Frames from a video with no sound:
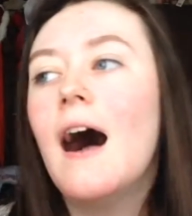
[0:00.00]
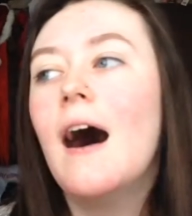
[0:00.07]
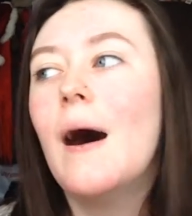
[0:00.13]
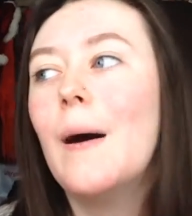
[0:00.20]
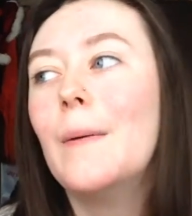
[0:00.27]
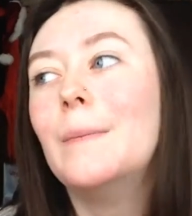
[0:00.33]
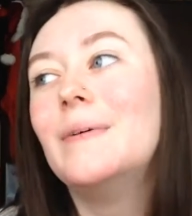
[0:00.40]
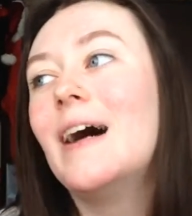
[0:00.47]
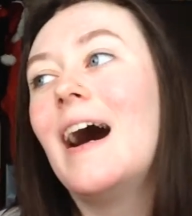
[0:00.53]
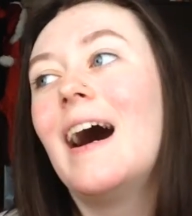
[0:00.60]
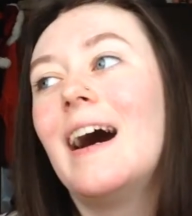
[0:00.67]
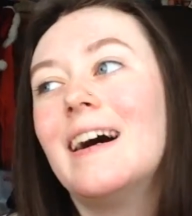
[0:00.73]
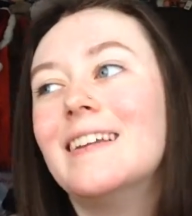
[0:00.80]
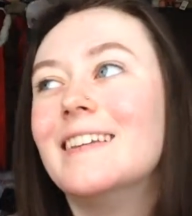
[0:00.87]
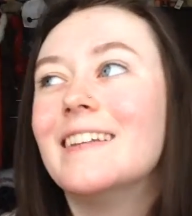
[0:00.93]

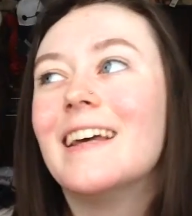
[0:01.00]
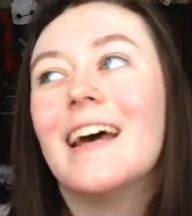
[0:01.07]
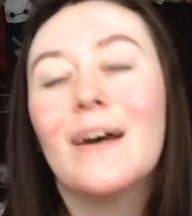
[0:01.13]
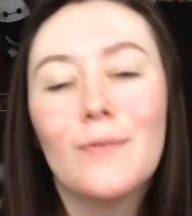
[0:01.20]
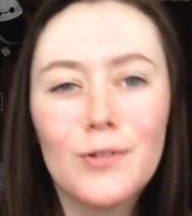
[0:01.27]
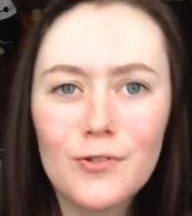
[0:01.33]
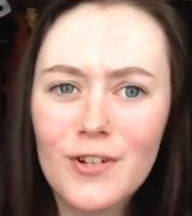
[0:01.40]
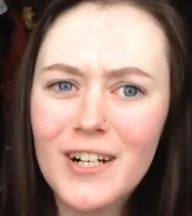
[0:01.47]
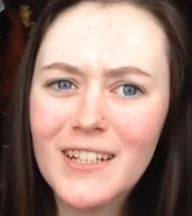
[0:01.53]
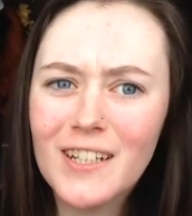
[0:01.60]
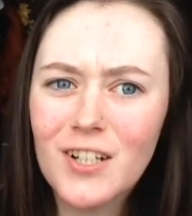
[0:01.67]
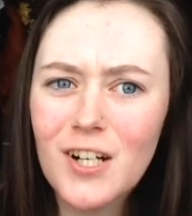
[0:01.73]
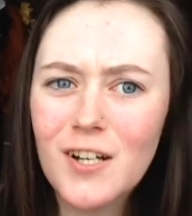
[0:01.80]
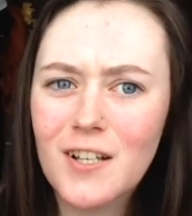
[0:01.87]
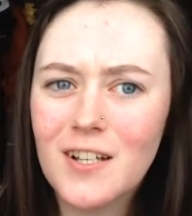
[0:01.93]
And it was
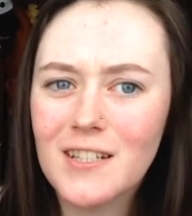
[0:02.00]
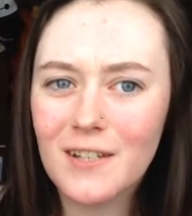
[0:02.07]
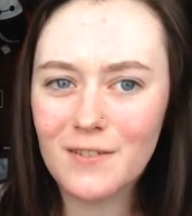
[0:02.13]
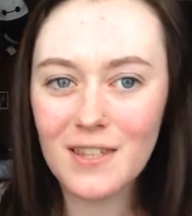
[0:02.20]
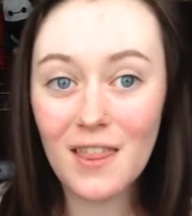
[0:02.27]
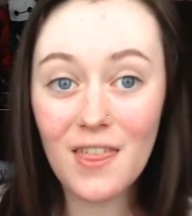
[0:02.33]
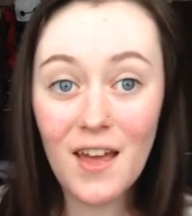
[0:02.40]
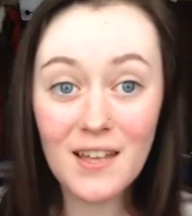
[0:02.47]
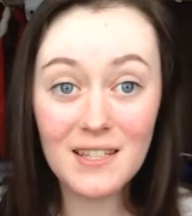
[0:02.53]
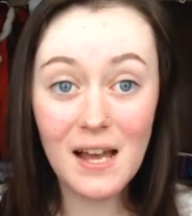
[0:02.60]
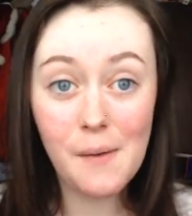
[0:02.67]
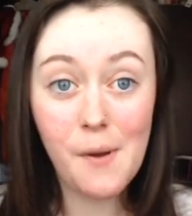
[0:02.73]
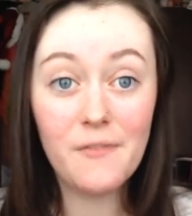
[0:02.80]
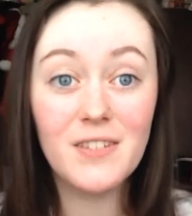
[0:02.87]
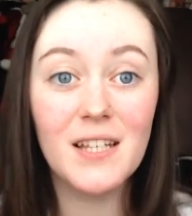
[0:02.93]
really good because it was the third
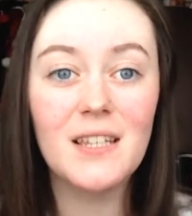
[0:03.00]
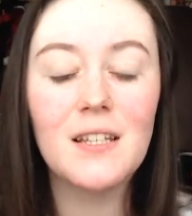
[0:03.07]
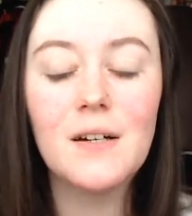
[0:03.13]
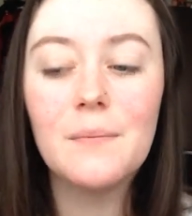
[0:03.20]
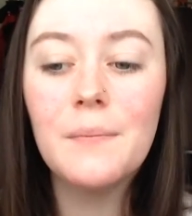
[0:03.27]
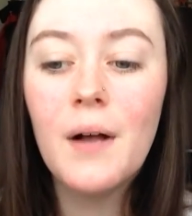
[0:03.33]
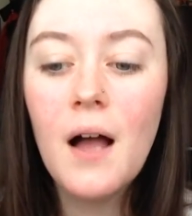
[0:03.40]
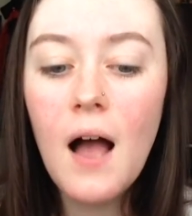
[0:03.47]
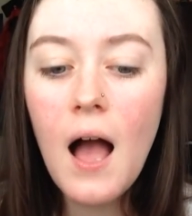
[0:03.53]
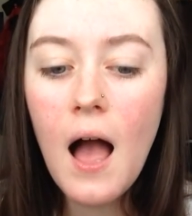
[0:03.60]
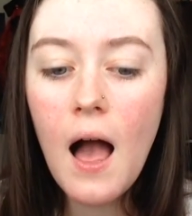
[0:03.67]
time I've seen them.